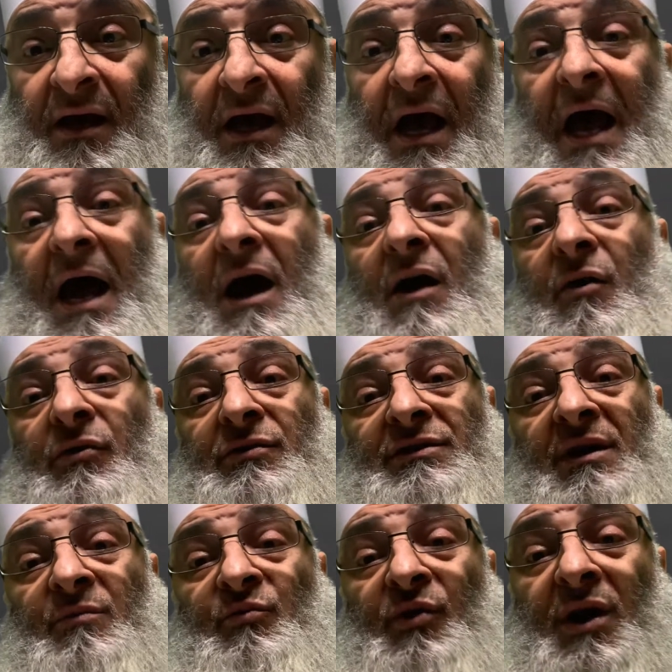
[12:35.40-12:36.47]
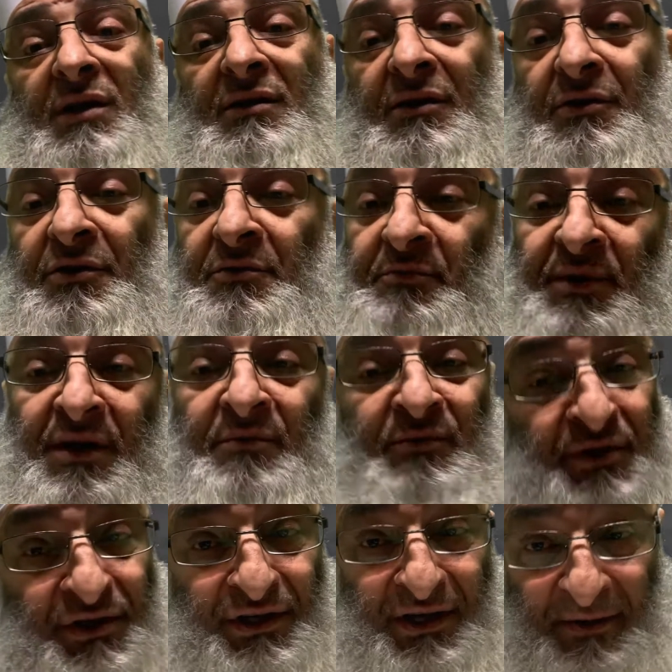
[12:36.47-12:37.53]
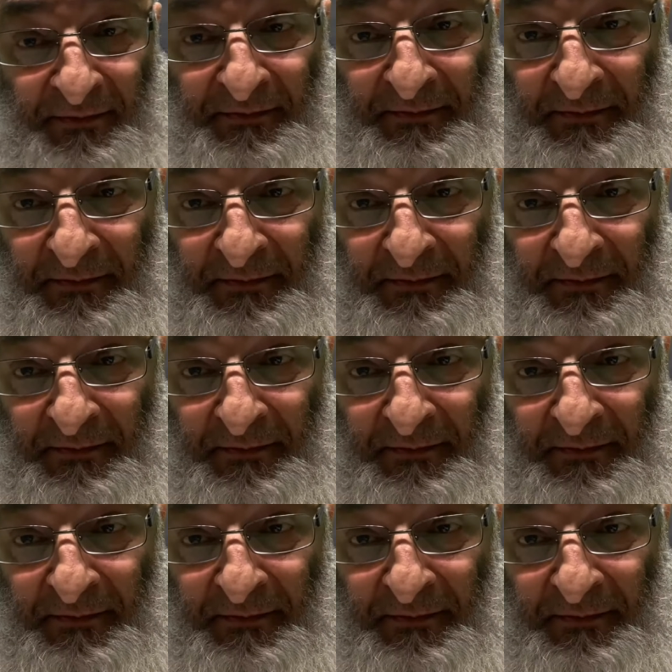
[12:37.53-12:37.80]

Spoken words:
"How someone could be Muslim?"